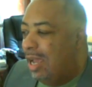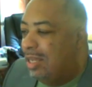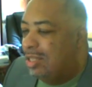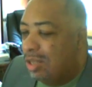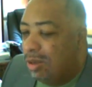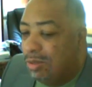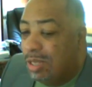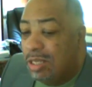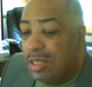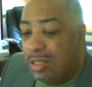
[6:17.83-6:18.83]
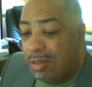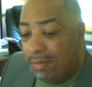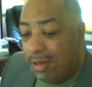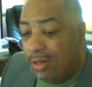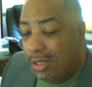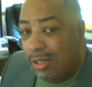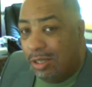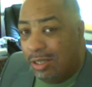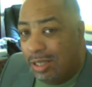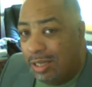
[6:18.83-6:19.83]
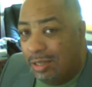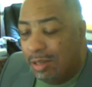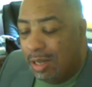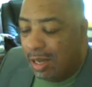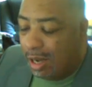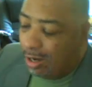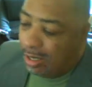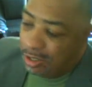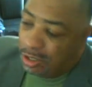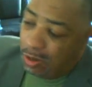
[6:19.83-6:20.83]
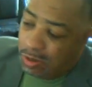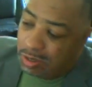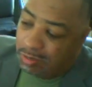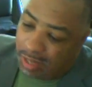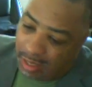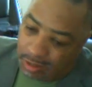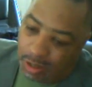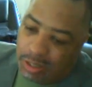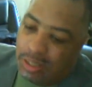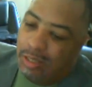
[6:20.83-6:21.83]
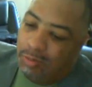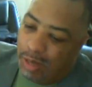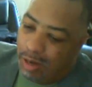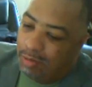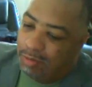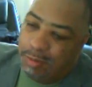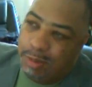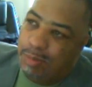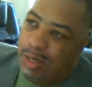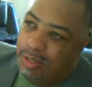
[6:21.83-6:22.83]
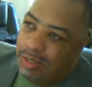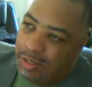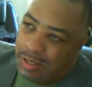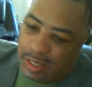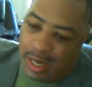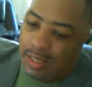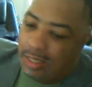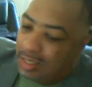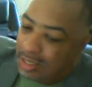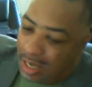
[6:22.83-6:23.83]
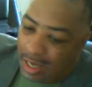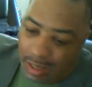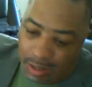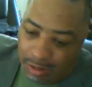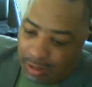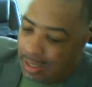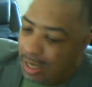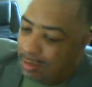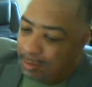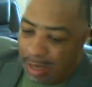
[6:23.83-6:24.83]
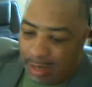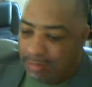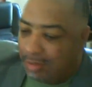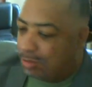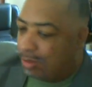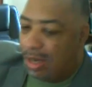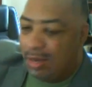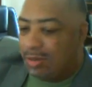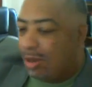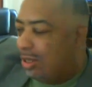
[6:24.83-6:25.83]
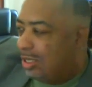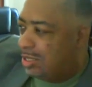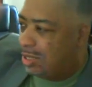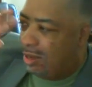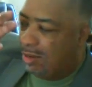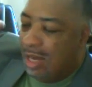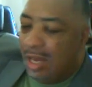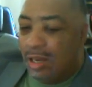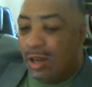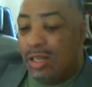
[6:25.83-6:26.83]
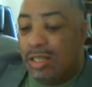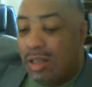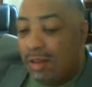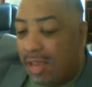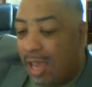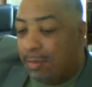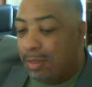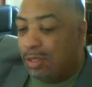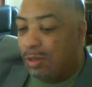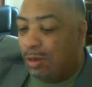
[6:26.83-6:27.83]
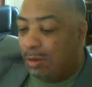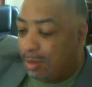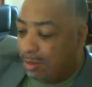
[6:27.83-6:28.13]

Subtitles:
And so this is a very good thing. All right, Joseph got tossed in the well from his brothers. He got in the jail. He got in Potiphar's wife, all this stuff. And all this stuff happened to him.